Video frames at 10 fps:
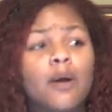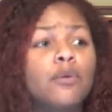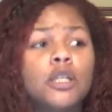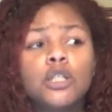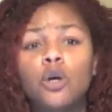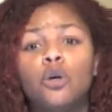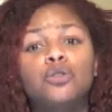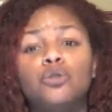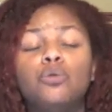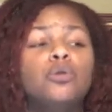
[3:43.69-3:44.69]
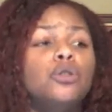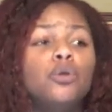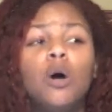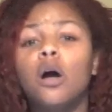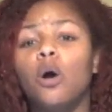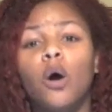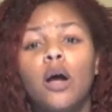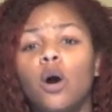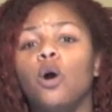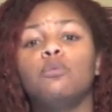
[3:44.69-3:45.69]
they would have told you, you are
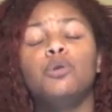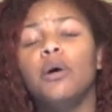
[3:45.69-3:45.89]
going home.